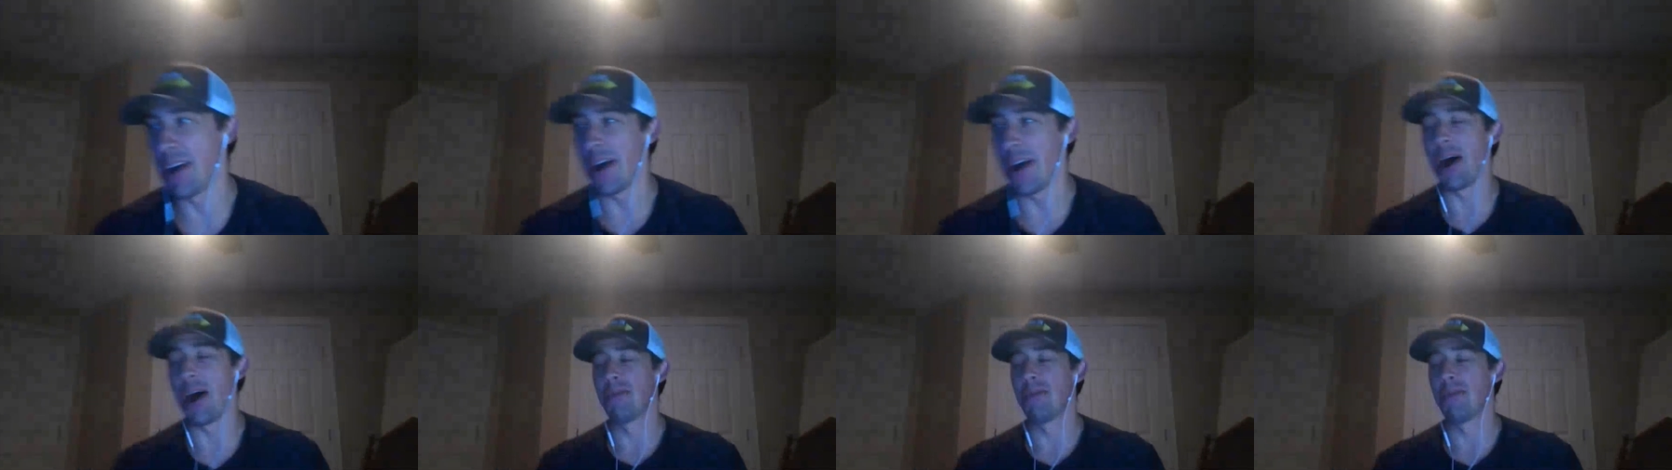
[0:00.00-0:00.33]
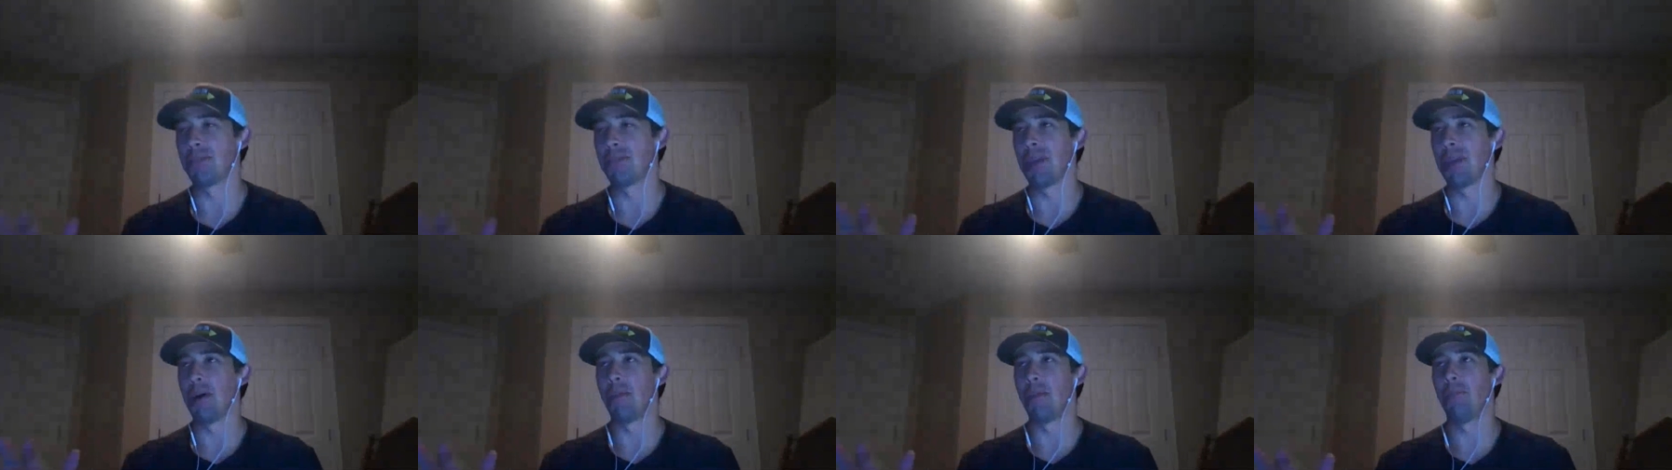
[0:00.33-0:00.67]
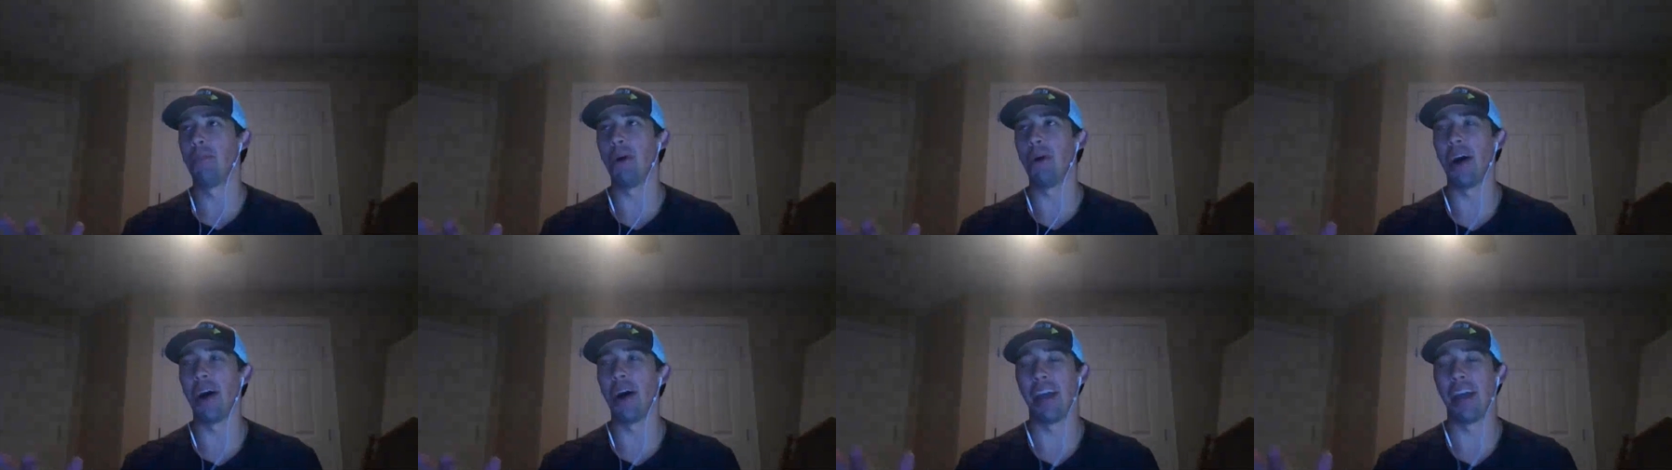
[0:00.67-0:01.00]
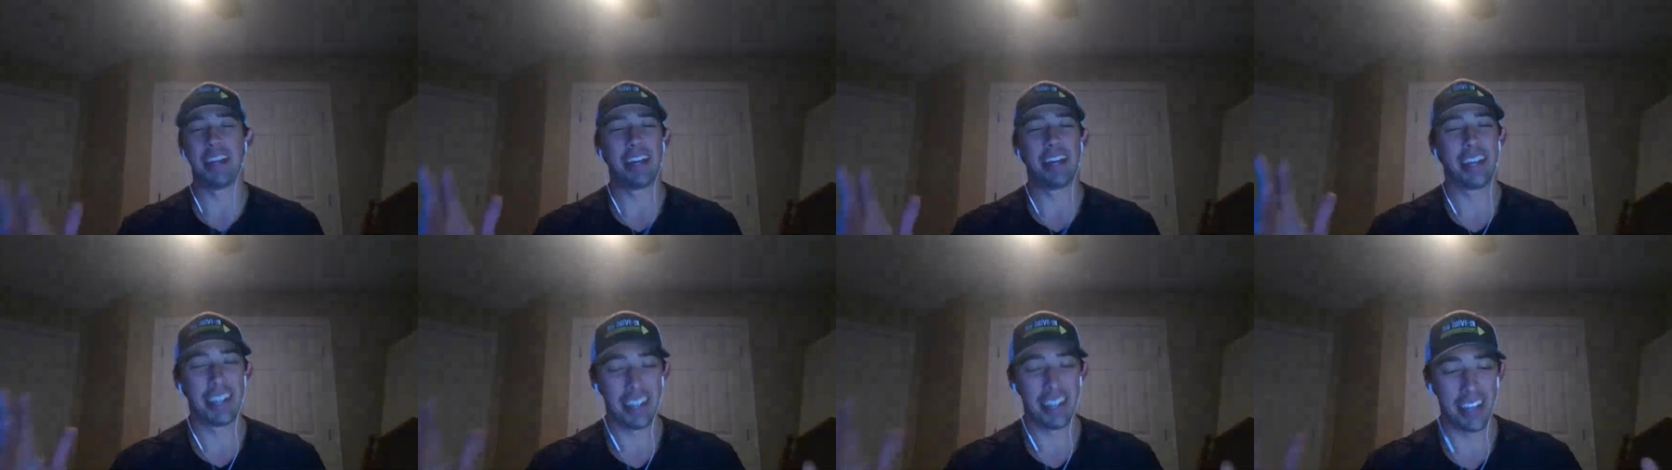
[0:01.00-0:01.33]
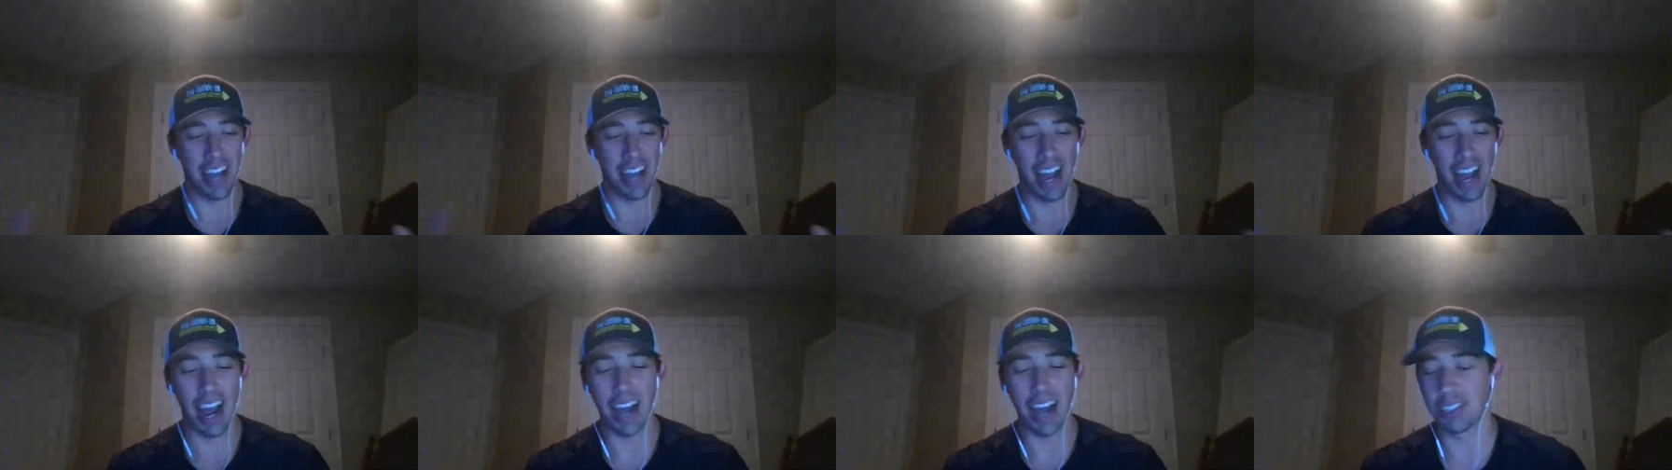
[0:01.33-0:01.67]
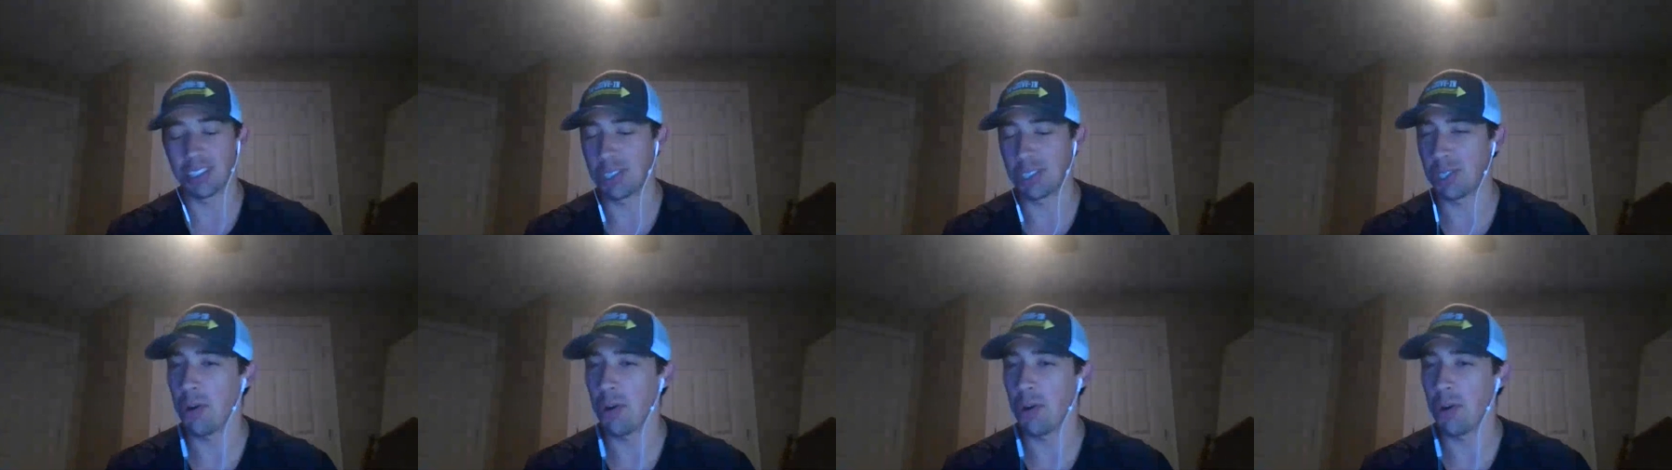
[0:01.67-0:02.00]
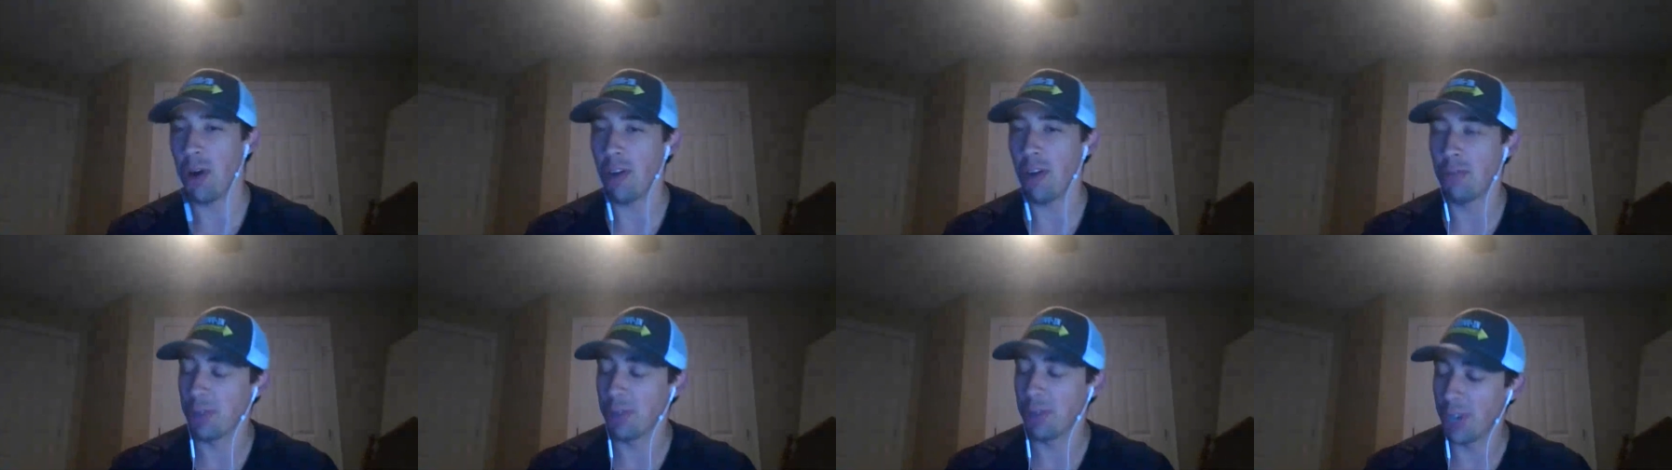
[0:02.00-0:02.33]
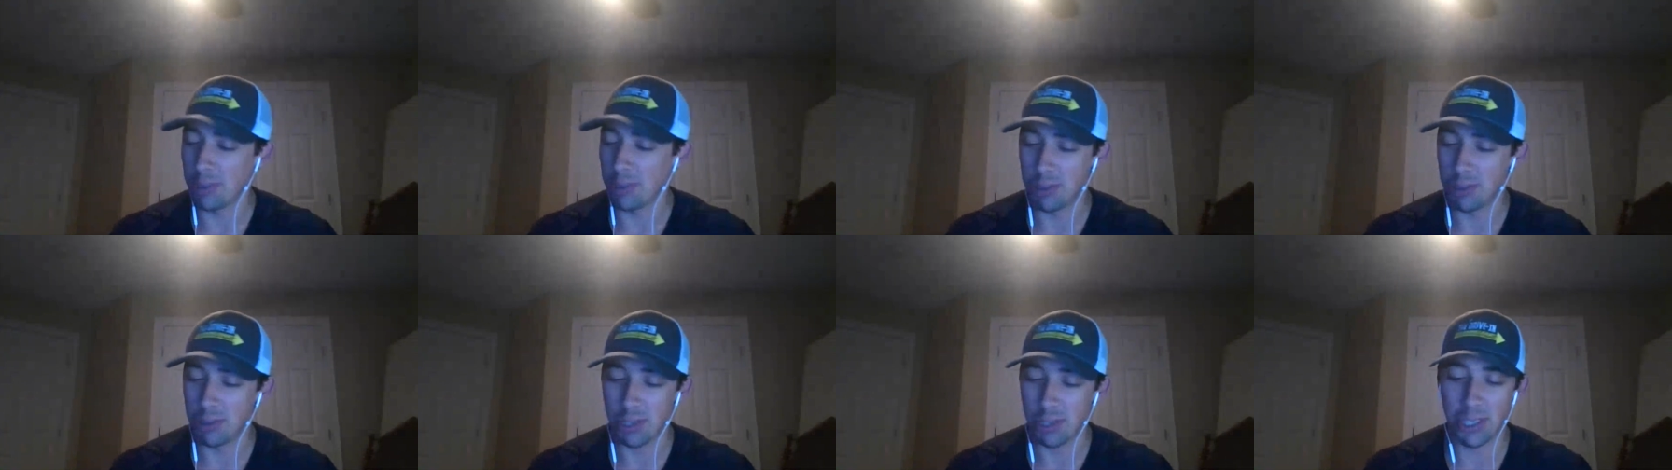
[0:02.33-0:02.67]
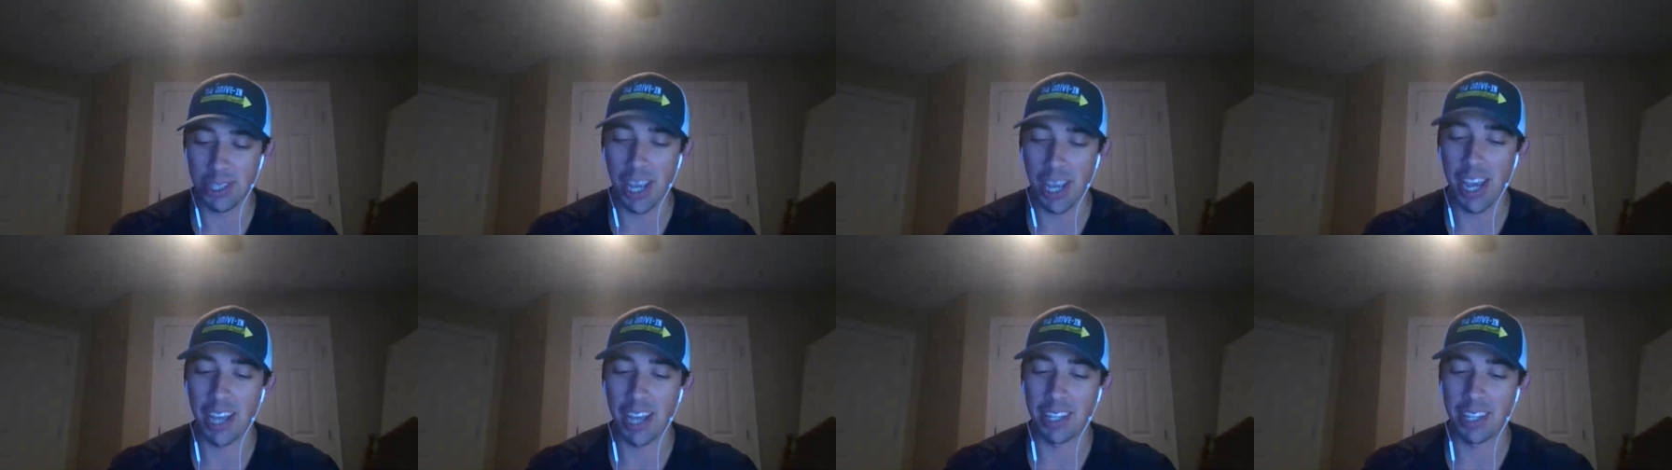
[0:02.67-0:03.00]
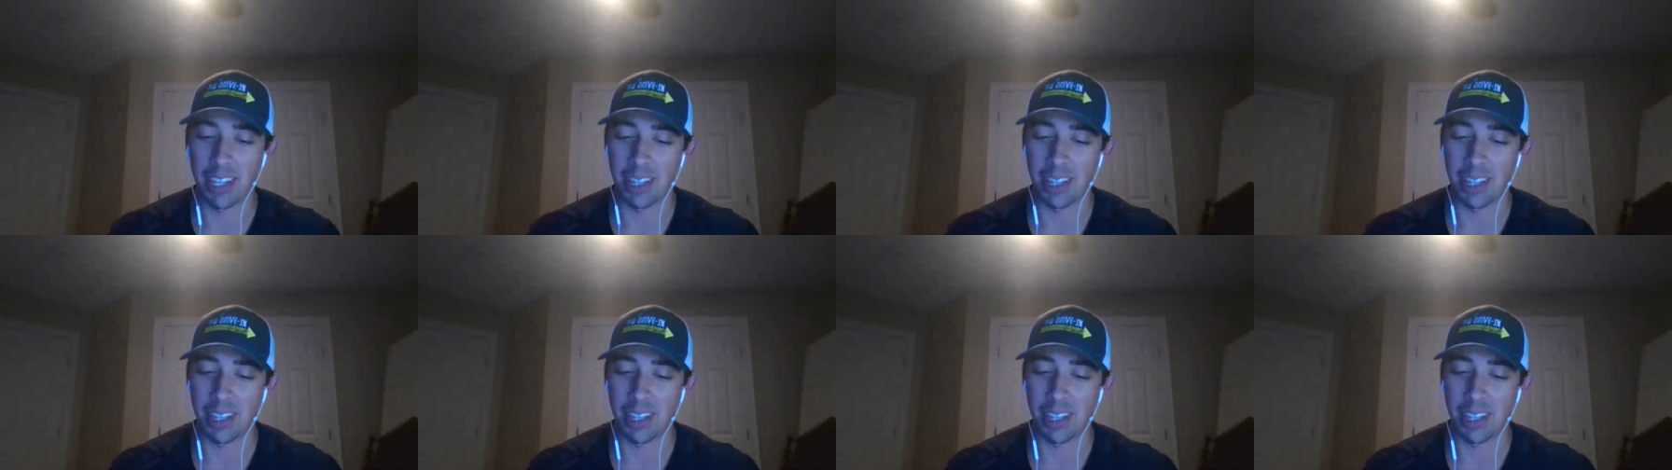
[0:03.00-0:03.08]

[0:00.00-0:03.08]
Um, Absolutely. But just to go off what you guys were just saying,